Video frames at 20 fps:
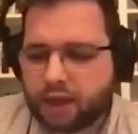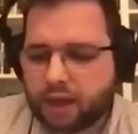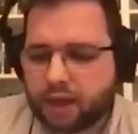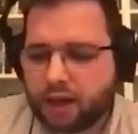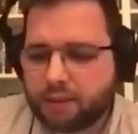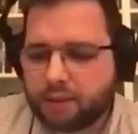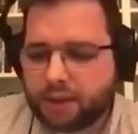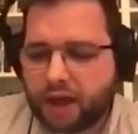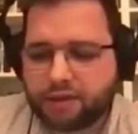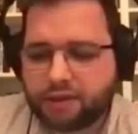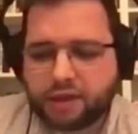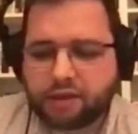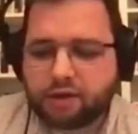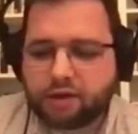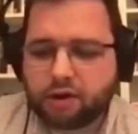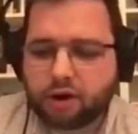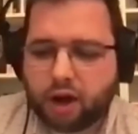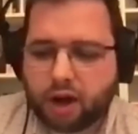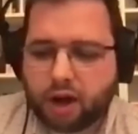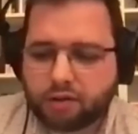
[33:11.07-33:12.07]
Um, I think
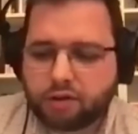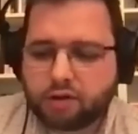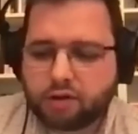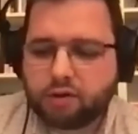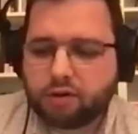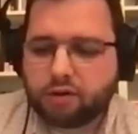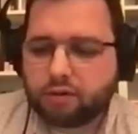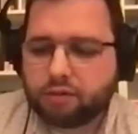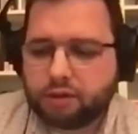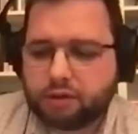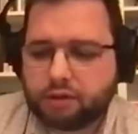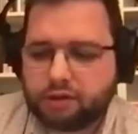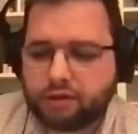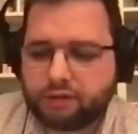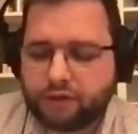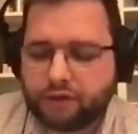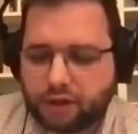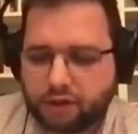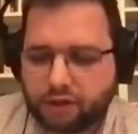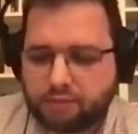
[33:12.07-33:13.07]
there are other
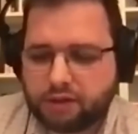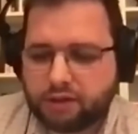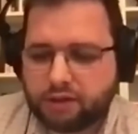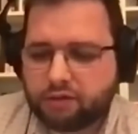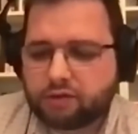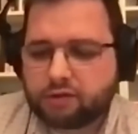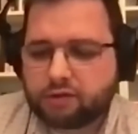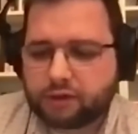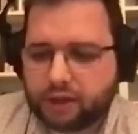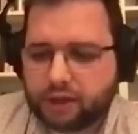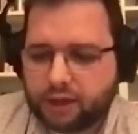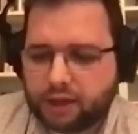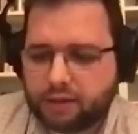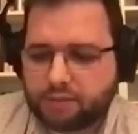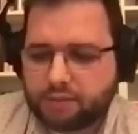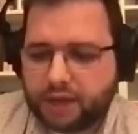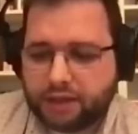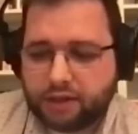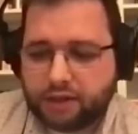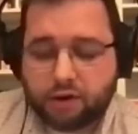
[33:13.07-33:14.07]
developments,
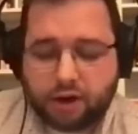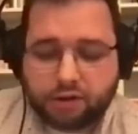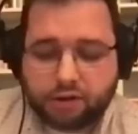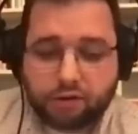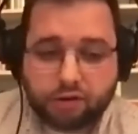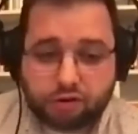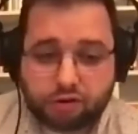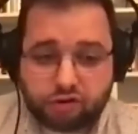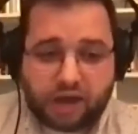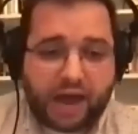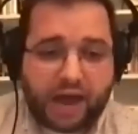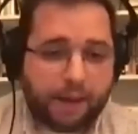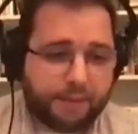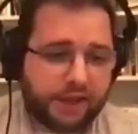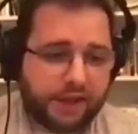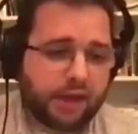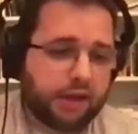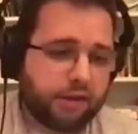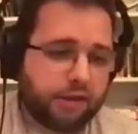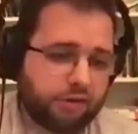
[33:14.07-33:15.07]
um, and there are other
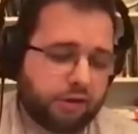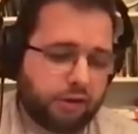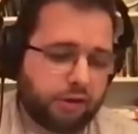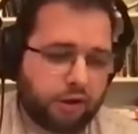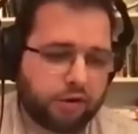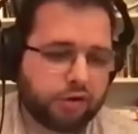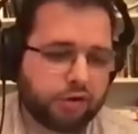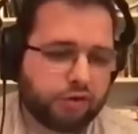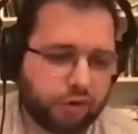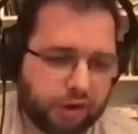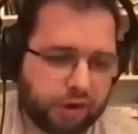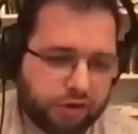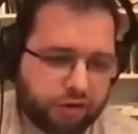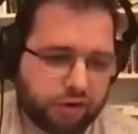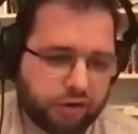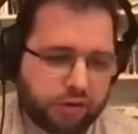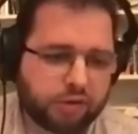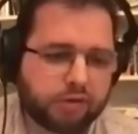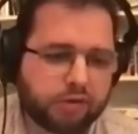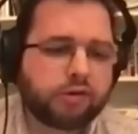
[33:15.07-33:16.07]
tapping into longer
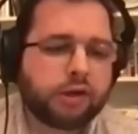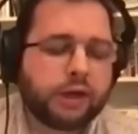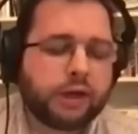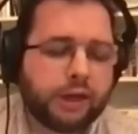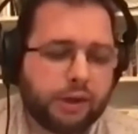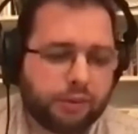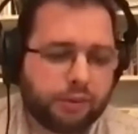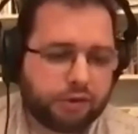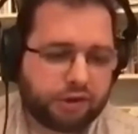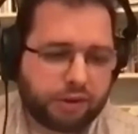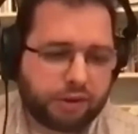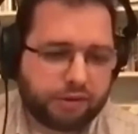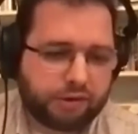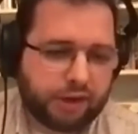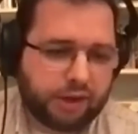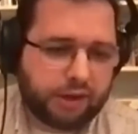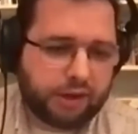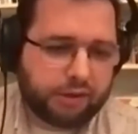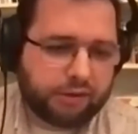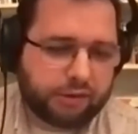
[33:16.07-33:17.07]
traditions, which I would
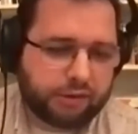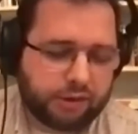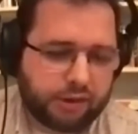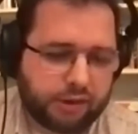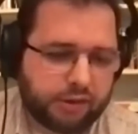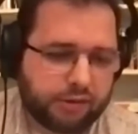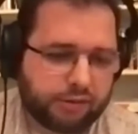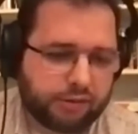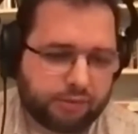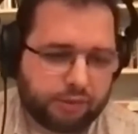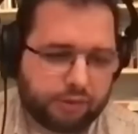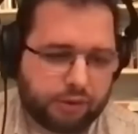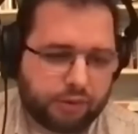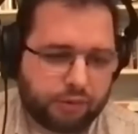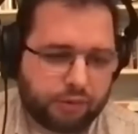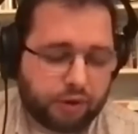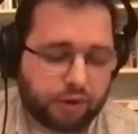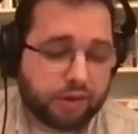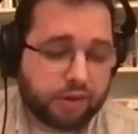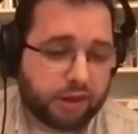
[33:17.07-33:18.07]
say is is
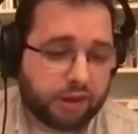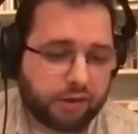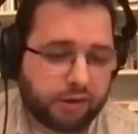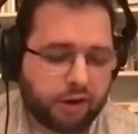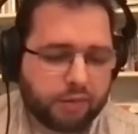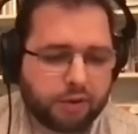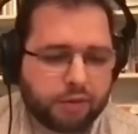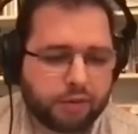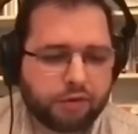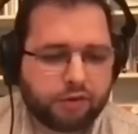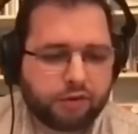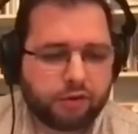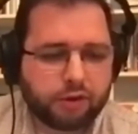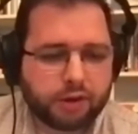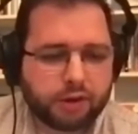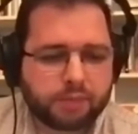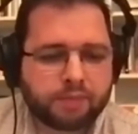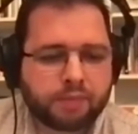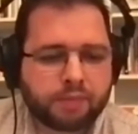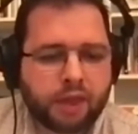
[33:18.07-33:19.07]
one thing Darby was
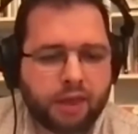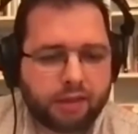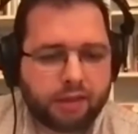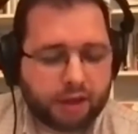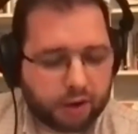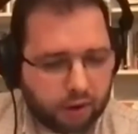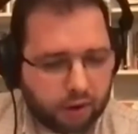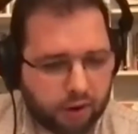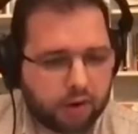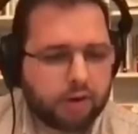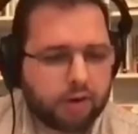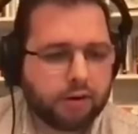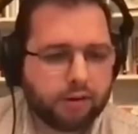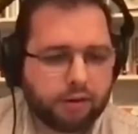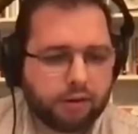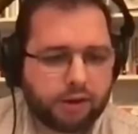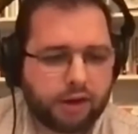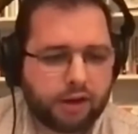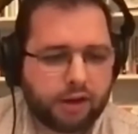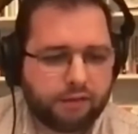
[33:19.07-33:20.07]
doing that
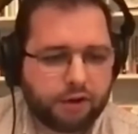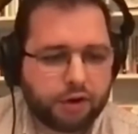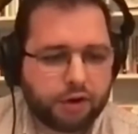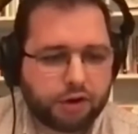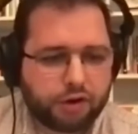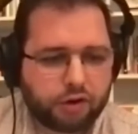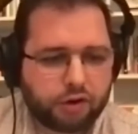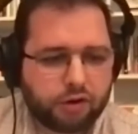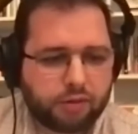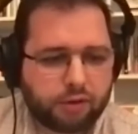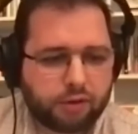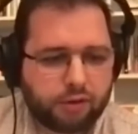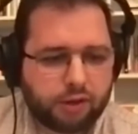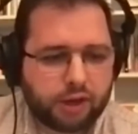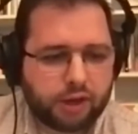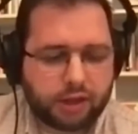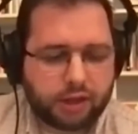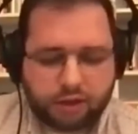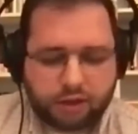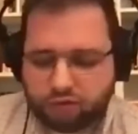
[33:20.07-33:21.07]
are uh, very notable
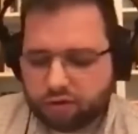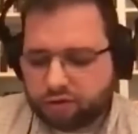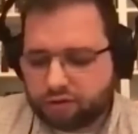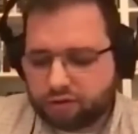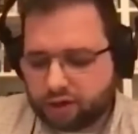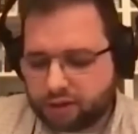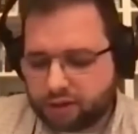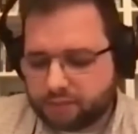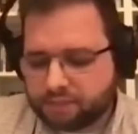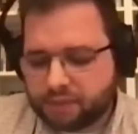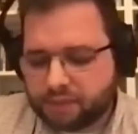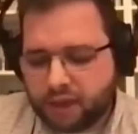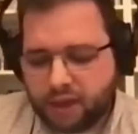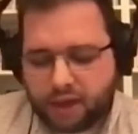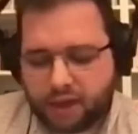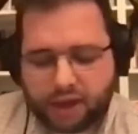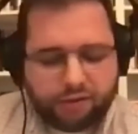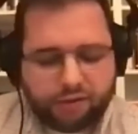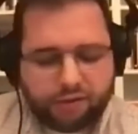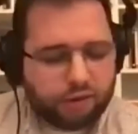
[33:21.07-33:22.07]
and interesting.
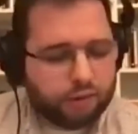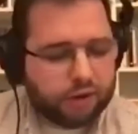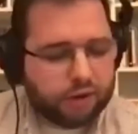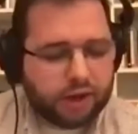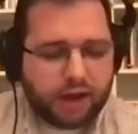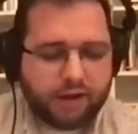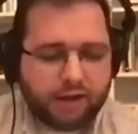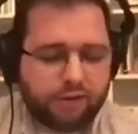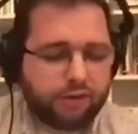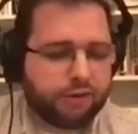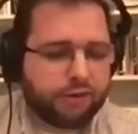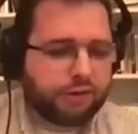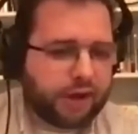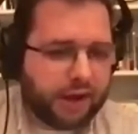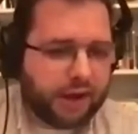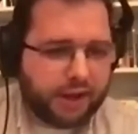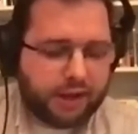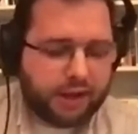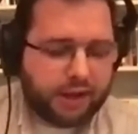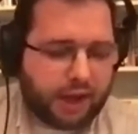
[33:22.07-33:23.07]
And so, what I do is
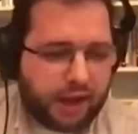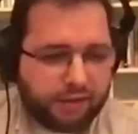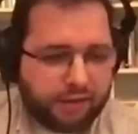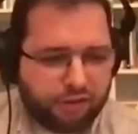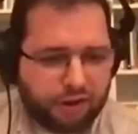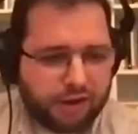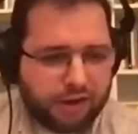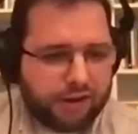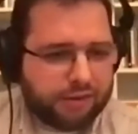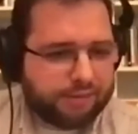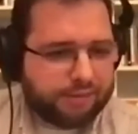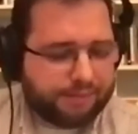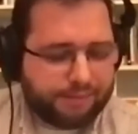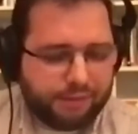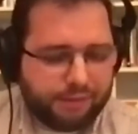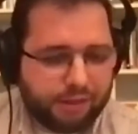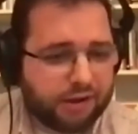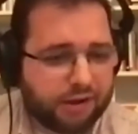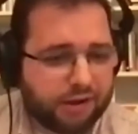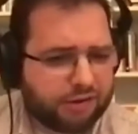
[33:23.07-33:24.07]
I I try to
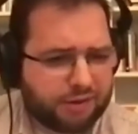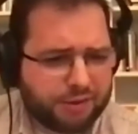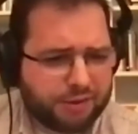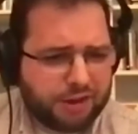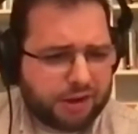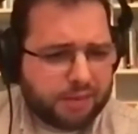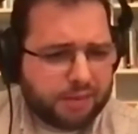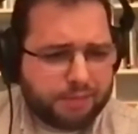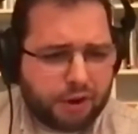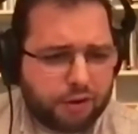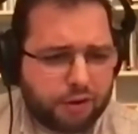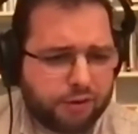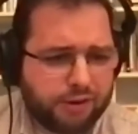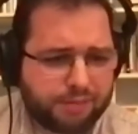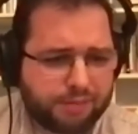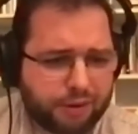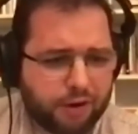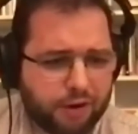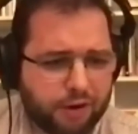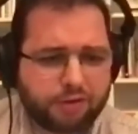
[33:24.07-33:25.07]
list some of the
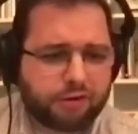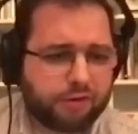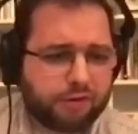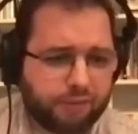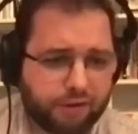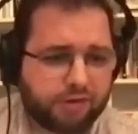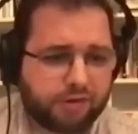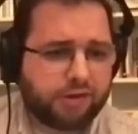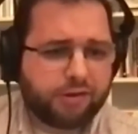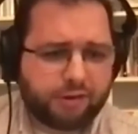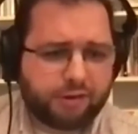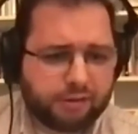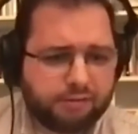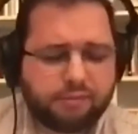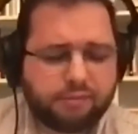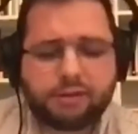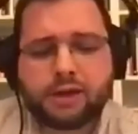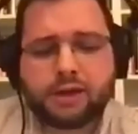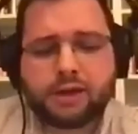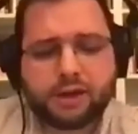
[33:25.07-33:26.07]
component parts of the
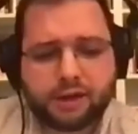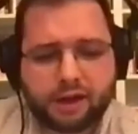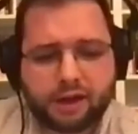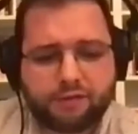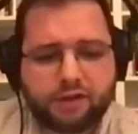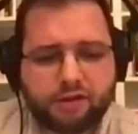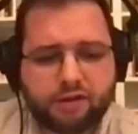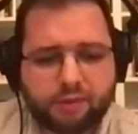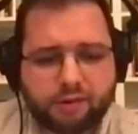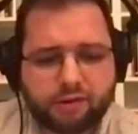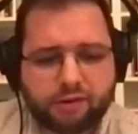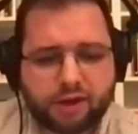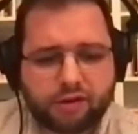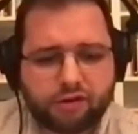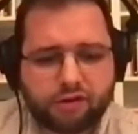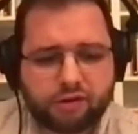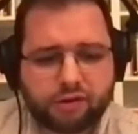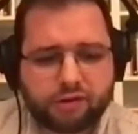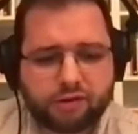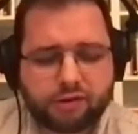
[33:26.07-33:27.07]
system of
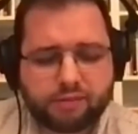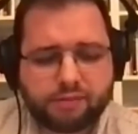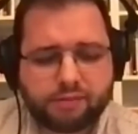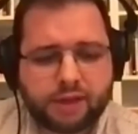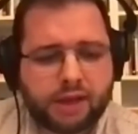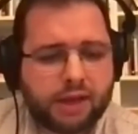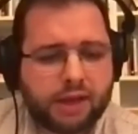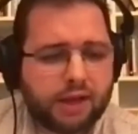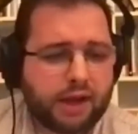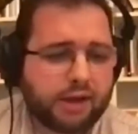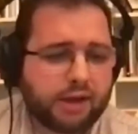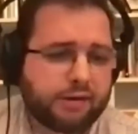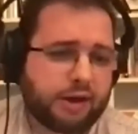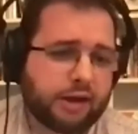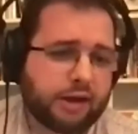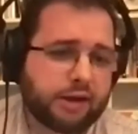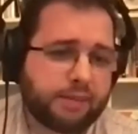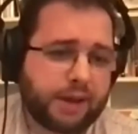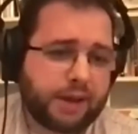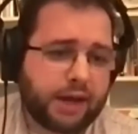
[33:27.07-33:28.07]
dispensationalism. I
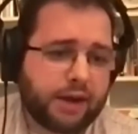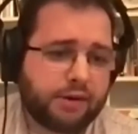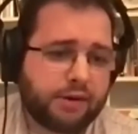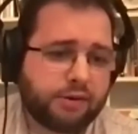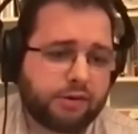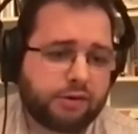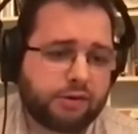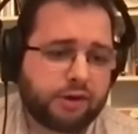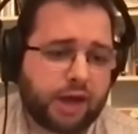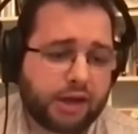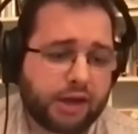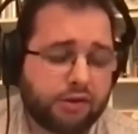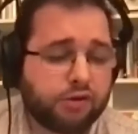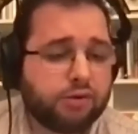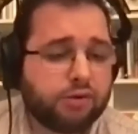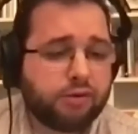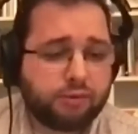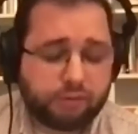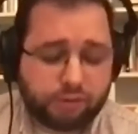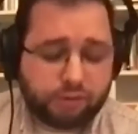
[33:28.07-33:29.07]
talk about I
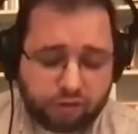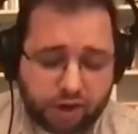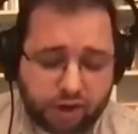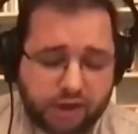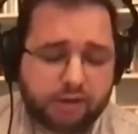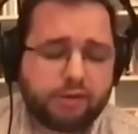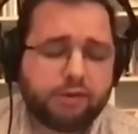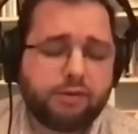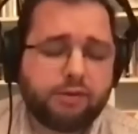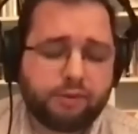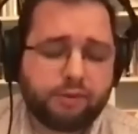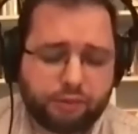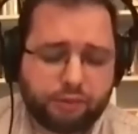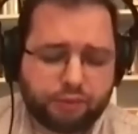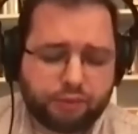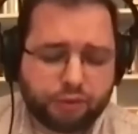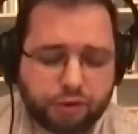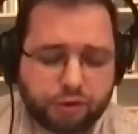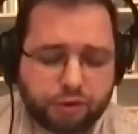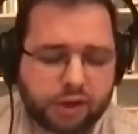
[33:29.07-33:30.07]
do try to
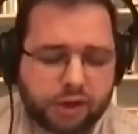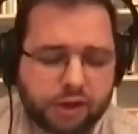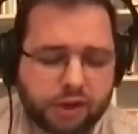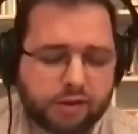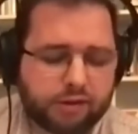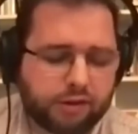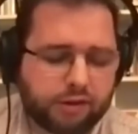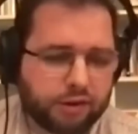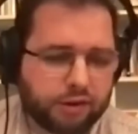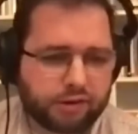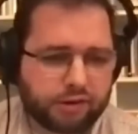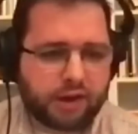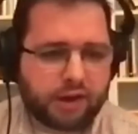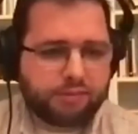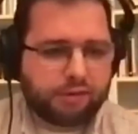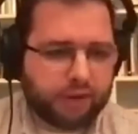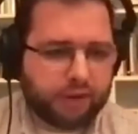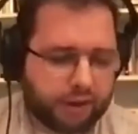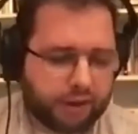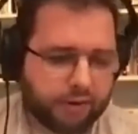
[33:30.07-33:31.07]
root it, though it
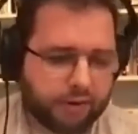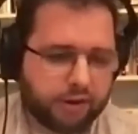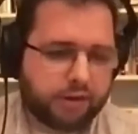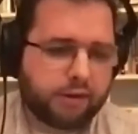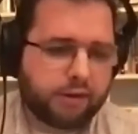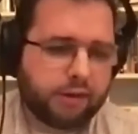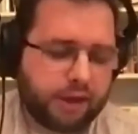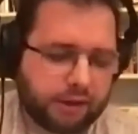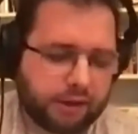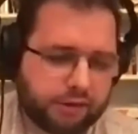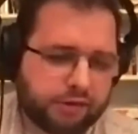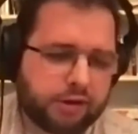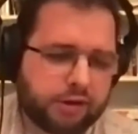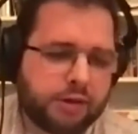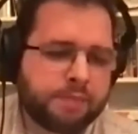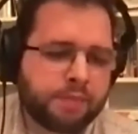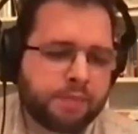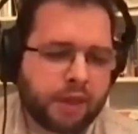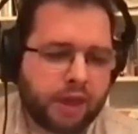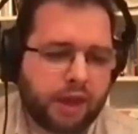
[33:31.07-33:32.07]
comes later in the list
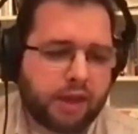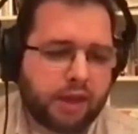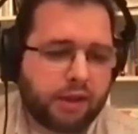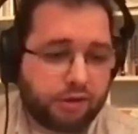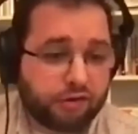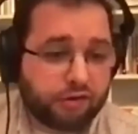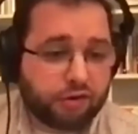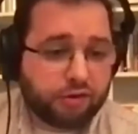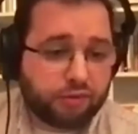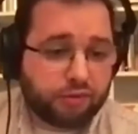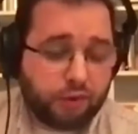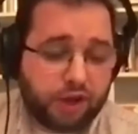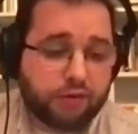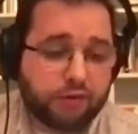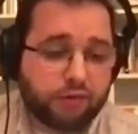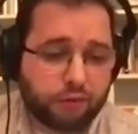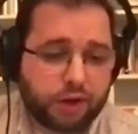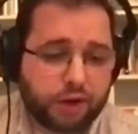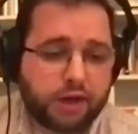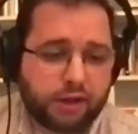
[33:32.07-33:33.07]
in a certain way
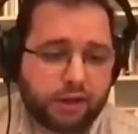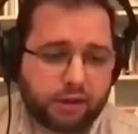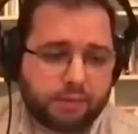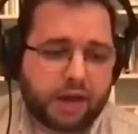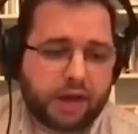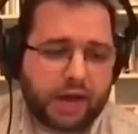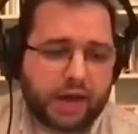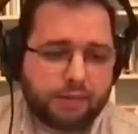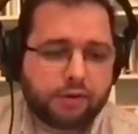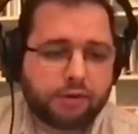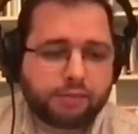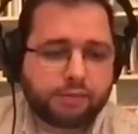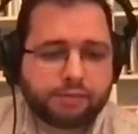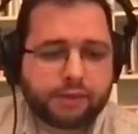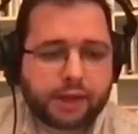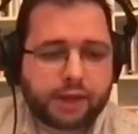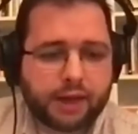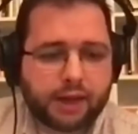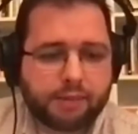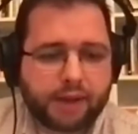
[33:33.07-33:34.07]
of reading the Bible.
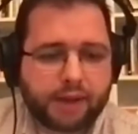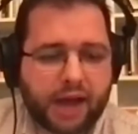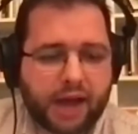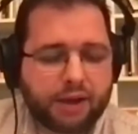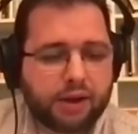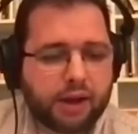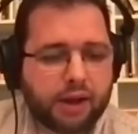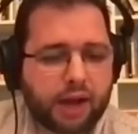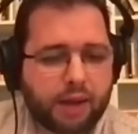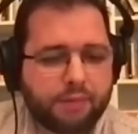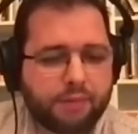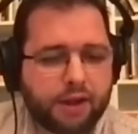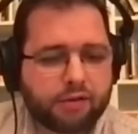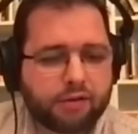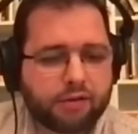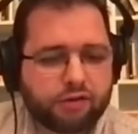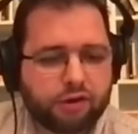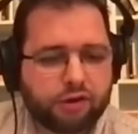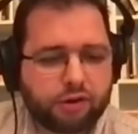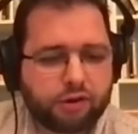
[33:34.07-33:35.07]
Um, I I'm
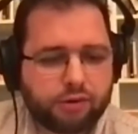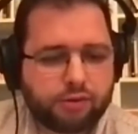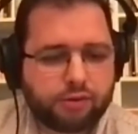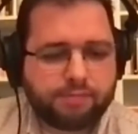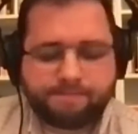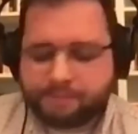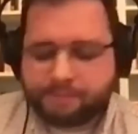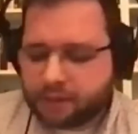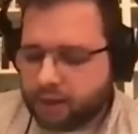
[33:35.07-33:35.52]
not so